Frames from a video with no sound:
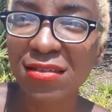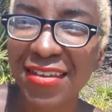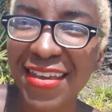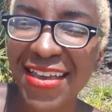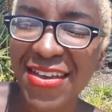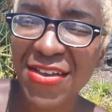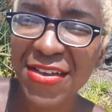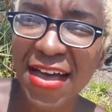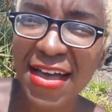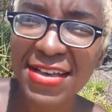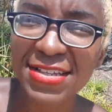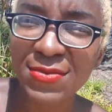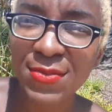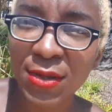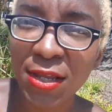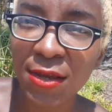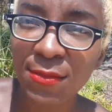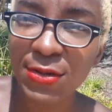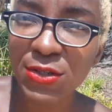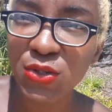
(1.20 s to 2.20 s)
Hey guys, my
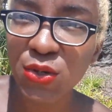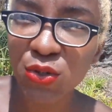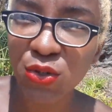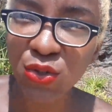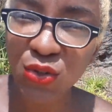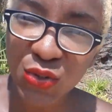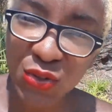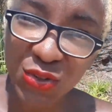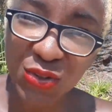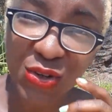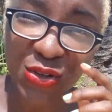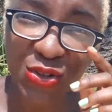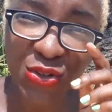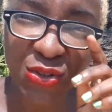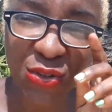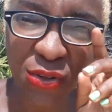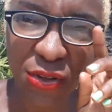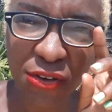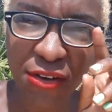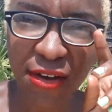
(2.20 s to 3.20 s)
name is Oshun,
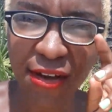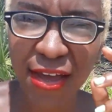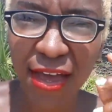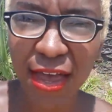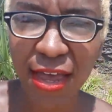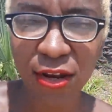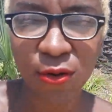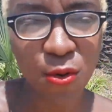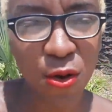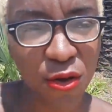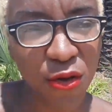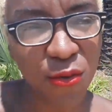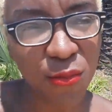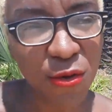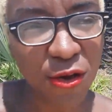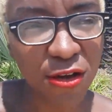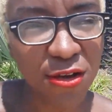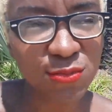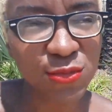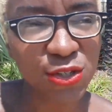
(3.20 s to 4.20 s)
Oshun the Great, and welcome,
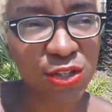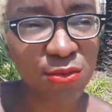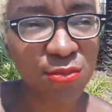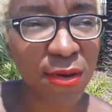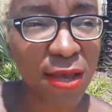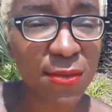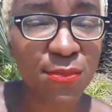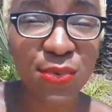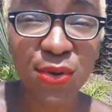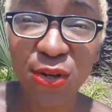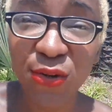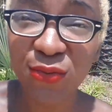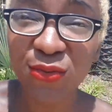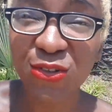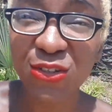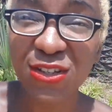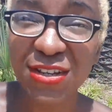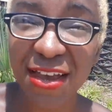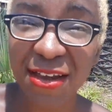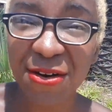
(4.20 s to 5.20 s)
welcome to my
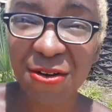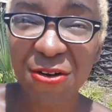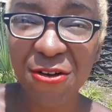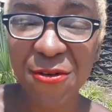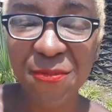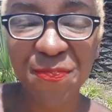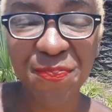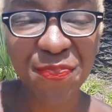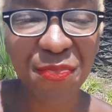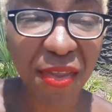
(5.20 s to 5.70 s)
beautiful channel.